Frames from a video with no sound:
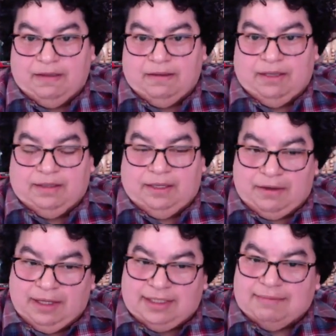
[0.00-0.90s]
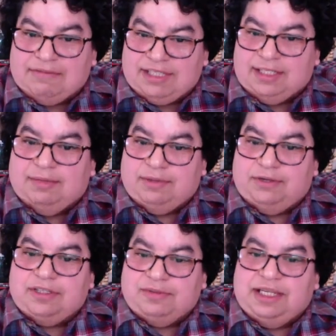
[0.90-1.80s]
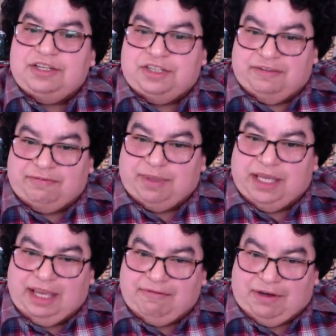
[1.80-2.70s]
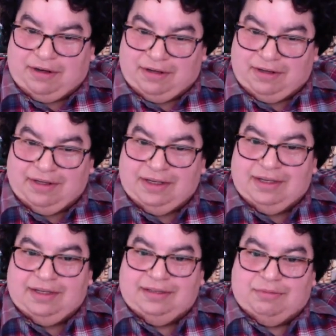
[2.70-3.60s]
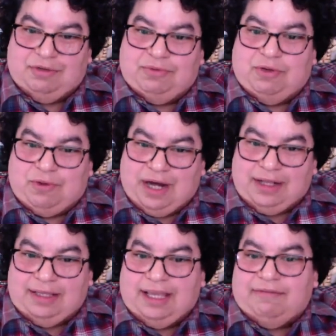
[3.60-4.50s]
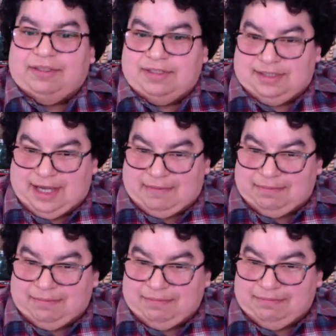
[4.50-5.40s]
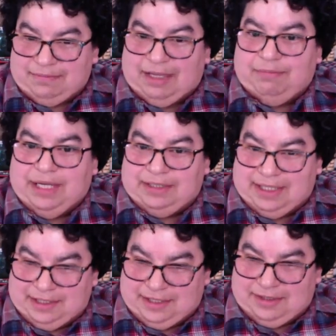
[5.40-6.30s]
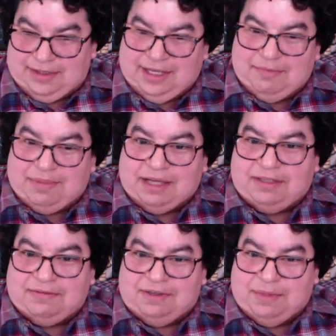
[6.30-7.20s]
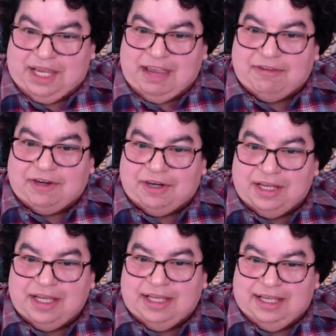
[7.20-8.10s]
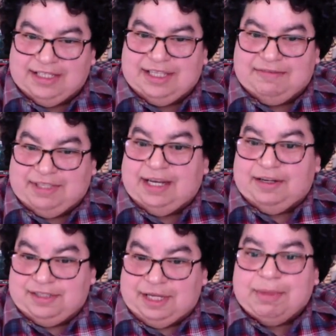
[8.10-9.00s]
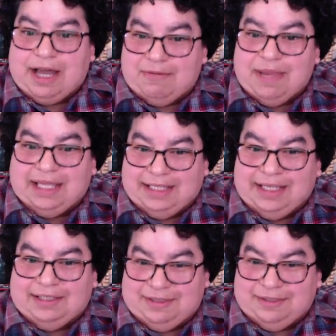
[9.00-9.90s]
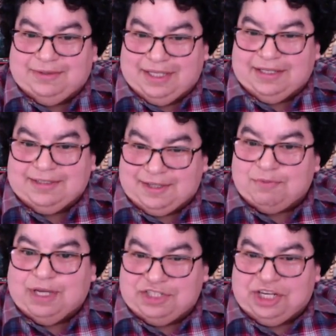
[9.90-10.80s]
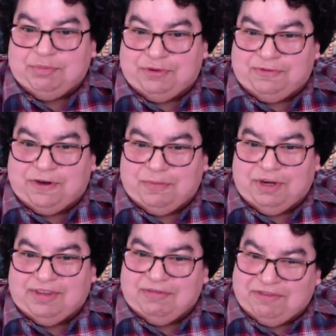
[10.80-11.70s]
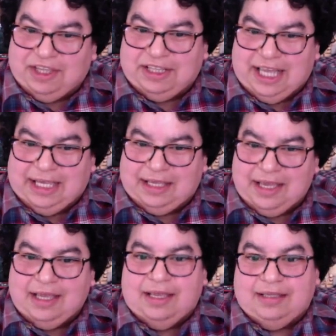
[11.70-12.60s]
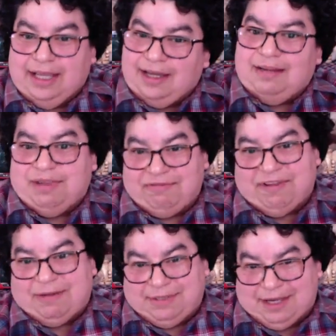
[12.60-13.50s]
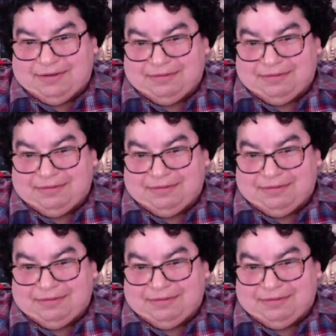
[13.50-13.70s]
And the only time I've seen employers really shift behavior that would require that they have to stop and pay attention to the impact of their behavior is if they're somehow mandated to do it in some way, shape, or form, if they feel like they're going to be found out.